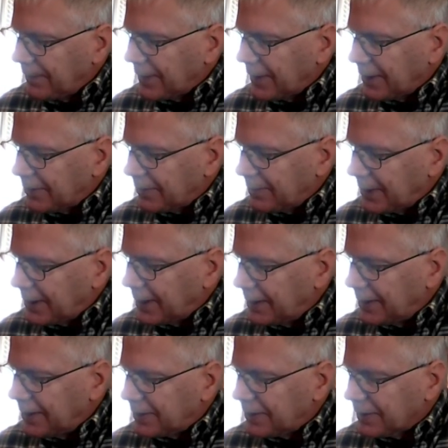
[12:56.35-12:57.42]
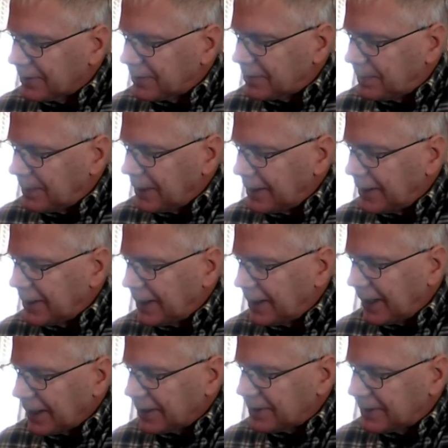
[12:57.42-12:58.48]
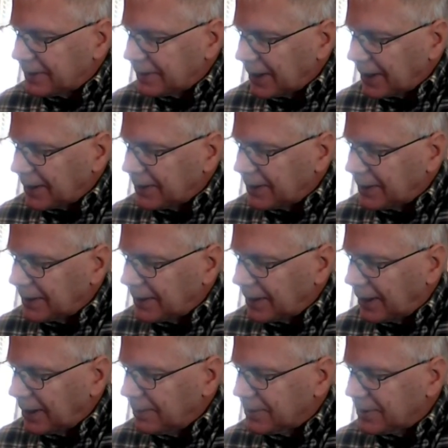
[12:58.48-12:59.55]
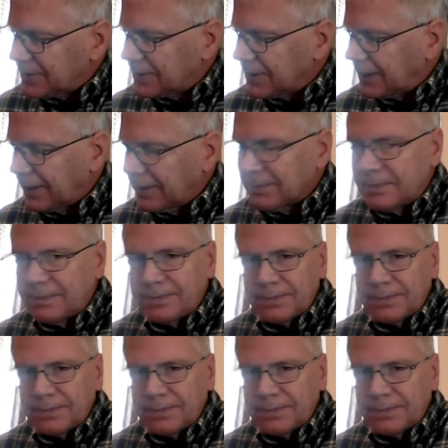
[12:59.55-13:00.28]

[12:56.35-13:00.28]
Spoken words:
That's my initial speed in the x direction times time.